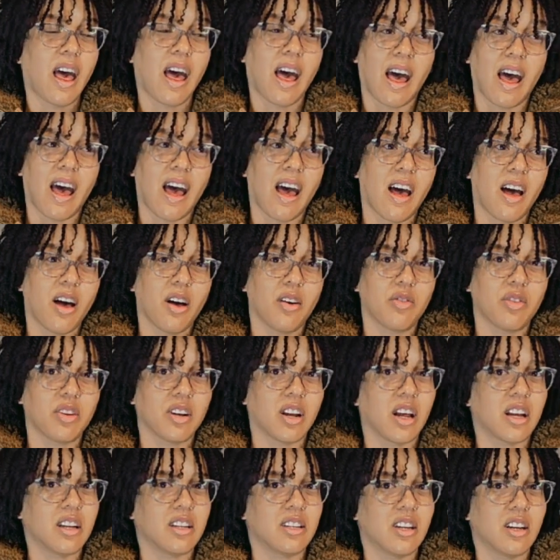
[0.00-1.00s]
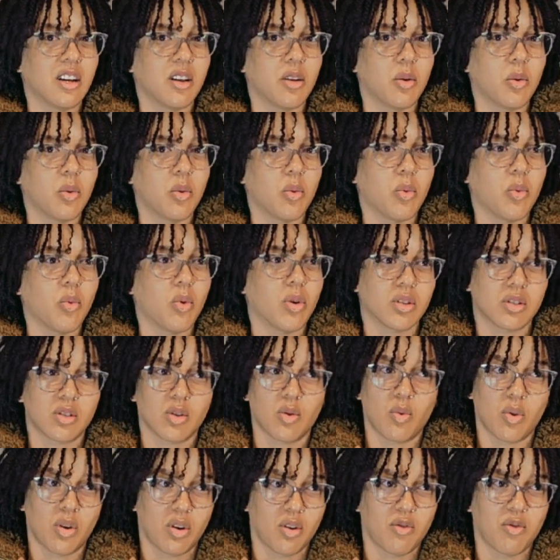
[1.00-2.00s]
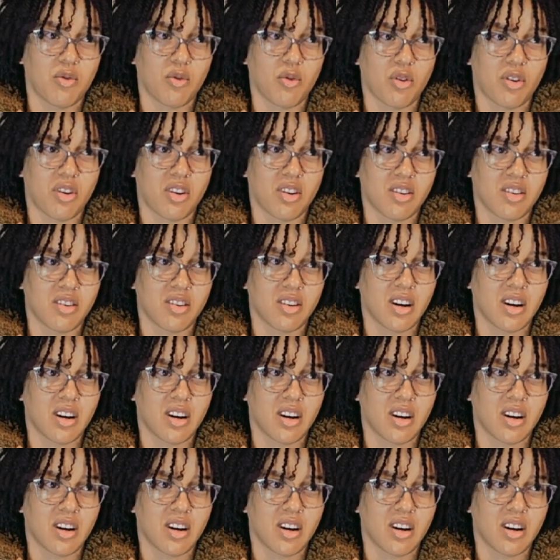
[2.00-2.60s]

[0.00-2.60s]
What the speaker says: have, and I didn't want to work for.